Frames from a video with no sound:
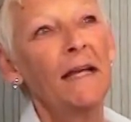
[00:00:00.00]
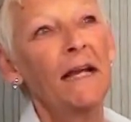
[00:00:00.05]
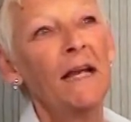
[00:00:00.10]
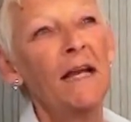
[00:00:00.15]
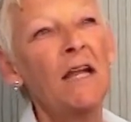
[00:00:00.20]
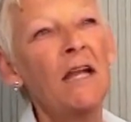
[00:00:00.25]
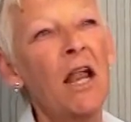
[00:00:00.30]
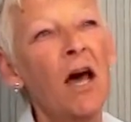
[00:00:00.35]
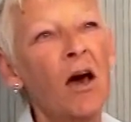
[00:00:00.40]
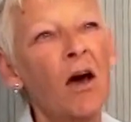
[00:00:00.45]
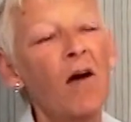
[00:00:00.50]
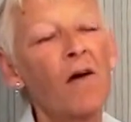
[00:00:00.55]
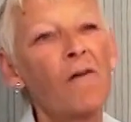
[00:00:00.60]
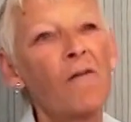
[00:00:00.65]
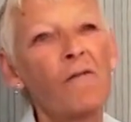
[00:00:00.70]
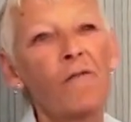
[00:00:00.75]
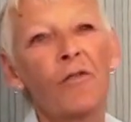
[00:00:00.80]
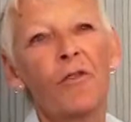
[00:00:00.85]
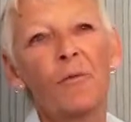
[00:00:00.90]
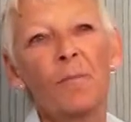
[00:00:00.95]

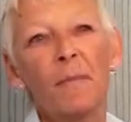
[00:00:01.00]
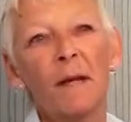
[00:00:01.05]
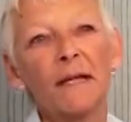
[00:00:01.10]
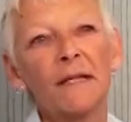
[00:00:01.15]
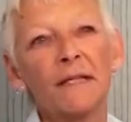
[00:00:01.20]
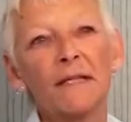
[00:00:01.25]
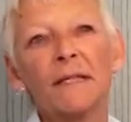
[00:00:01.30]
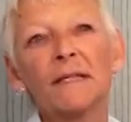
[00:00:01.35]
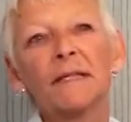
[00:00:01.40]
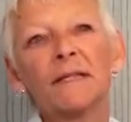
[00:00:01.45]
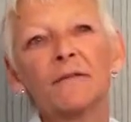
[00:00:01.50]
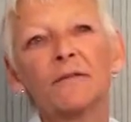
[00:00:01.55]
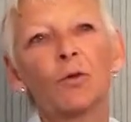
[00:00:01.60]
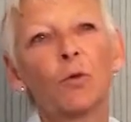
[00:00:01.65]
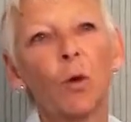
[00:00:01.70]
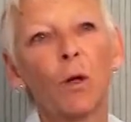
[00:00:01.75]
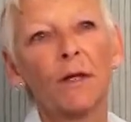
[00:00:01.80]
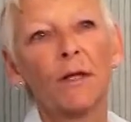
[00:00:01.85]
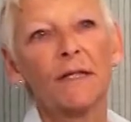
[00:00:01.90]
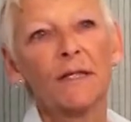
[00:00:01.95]
love the meditative
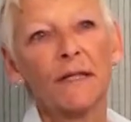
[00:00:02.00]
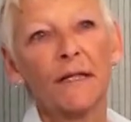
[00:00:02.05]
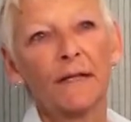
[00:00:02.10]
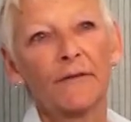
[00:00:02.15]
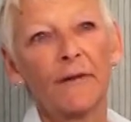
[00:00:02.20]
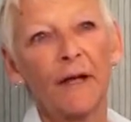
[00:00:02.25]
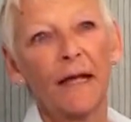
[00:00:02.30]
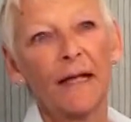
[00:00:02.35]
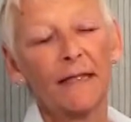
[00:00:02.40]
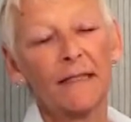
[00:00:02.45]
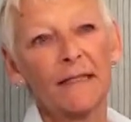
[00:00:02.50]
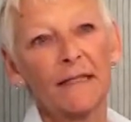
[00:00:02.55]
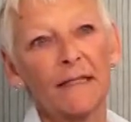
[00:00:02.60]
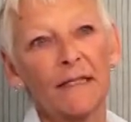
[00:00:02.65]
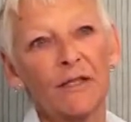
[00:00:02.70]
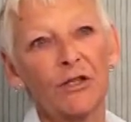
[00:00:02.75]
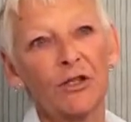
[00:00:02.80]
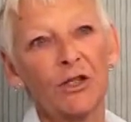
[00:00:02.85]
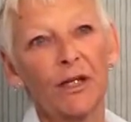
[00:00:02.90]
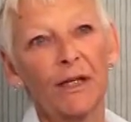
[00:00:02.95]
quality of hand
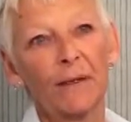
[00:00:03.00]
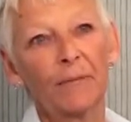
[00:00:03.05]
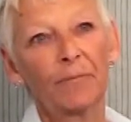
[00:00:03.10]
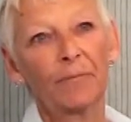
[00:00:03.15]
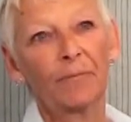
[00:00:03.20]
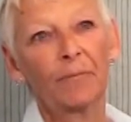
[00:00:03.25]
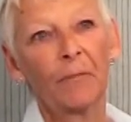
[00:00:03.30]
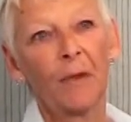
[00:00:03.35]
stitching.